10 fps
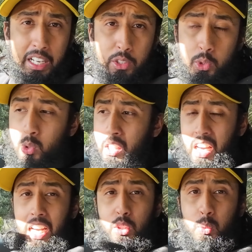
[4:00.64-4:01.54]
I do
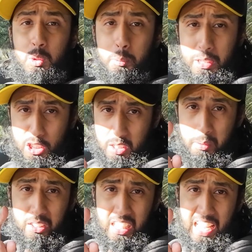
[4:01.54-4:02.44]
want to mention
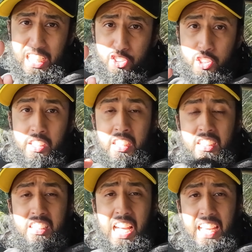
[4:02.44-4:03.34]
about that engine.
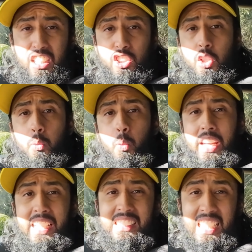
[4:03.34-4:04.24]
That engine
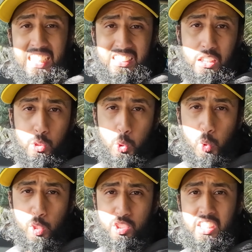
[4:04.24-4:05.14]
weighs less than
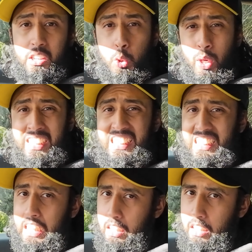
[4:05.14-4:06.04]
220
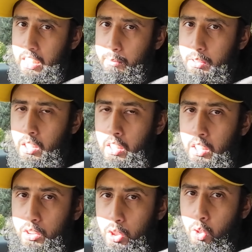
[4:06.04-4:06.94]
kilograms.
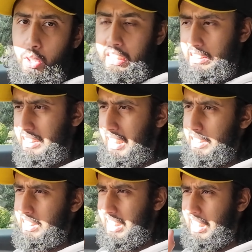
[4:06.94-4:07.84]
So it's
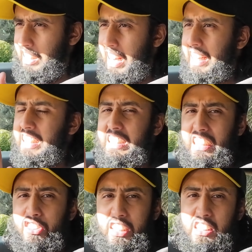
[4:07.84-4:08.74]
a 90
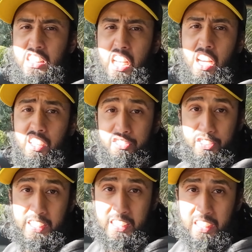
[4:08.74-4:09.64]
degrees
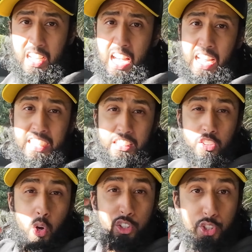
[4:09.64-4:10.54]
V, and it's
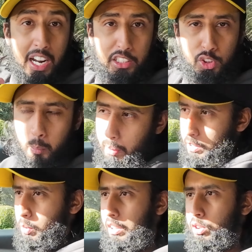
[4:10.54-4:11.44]
got a dry sump
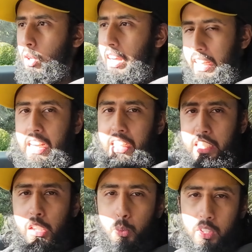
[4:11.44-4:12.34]
as well. So again, I'll
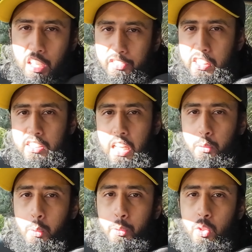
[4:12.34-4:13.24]
tell you what that feels
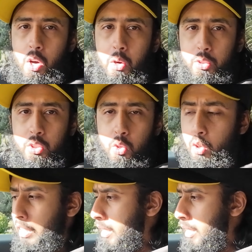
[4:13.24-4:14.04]
like when we go out on the road.